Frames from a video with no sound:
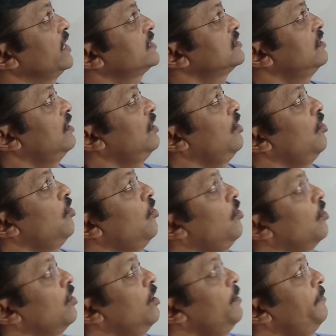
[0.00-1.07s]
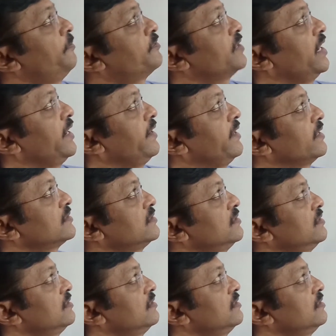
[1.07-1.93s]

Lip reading: x log of sine x.